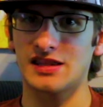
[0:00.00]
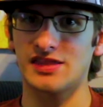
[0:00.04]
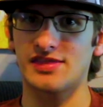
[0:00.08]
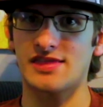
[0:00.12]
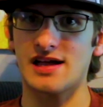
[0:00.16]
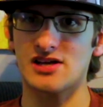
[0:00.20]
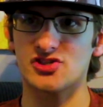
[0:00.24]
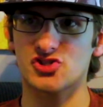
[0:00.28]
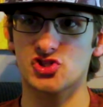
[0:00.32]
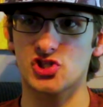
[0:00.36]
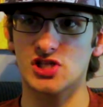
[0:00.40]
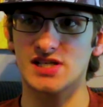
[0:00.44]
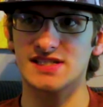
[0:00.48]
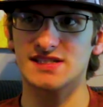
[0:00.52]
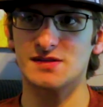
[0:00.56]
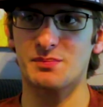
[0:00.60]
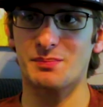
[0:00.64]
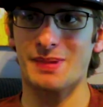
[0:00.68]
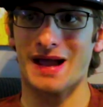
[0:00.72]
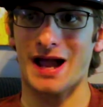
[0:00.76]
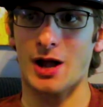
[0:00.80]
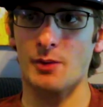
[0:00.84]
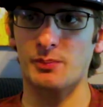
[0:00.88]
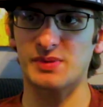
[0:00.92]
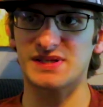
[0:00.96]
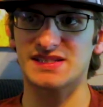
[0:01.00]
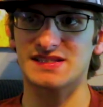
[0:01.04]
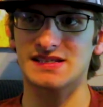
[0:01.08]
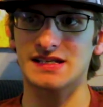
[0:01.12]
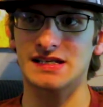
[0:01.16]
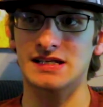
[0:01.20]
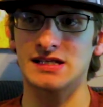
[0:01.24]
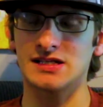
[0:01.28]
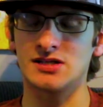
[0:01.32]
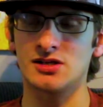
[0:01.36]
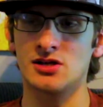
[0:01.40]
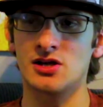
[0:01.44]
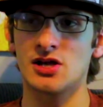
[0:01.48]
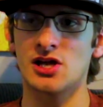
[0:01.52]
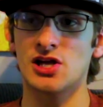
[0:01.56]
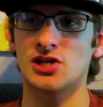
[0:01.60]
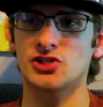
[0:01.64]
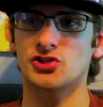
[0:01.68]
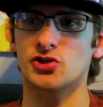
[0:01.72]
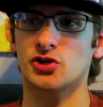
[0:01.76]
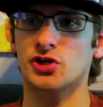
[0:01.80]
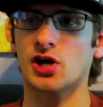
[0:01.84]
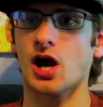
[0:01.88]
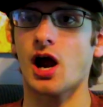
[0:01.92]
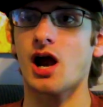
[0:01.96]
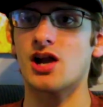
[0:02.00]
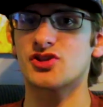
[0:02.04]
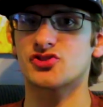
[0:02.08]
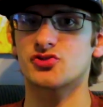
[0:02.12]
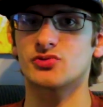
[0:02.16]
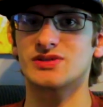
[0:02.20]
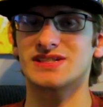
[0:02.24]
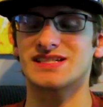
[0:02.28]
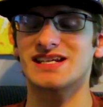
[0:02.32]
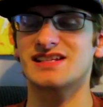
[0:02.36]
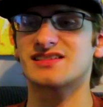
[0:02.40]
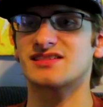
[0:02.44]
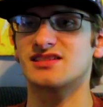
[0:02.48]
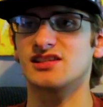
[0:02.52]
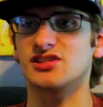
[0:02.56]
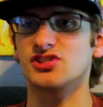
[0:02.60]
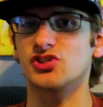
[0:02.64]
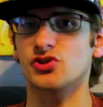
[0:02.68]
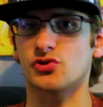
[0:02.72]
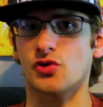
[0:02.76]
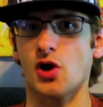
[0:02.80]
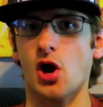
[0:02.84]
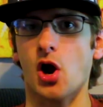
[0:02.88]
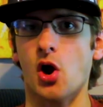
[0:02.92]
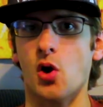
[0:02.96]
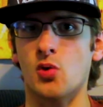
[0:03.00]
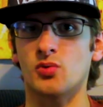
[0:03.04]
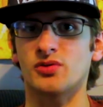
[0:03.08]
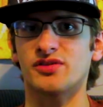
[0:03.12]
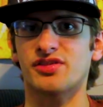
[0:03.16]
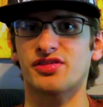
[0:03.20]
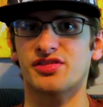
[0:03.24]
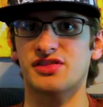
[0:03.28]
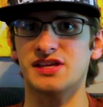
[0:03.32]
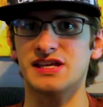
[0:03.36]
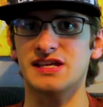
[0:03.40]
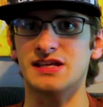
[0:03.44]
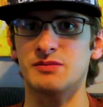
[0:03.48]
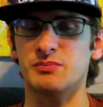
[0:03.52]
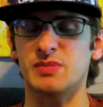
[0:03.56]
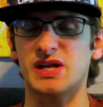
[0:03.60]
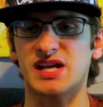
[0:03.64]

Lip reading: that she's a Palpatine, you're contradicting your own theme.